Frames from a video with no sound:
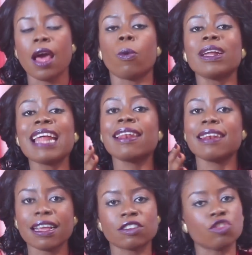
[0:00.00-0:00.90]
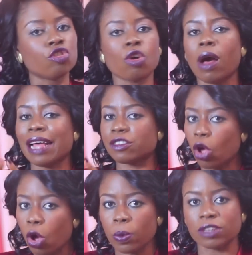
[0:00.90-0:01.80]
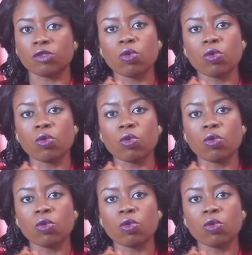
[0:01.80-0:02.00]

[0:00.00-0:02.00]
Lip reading: What I liked, you know, as always,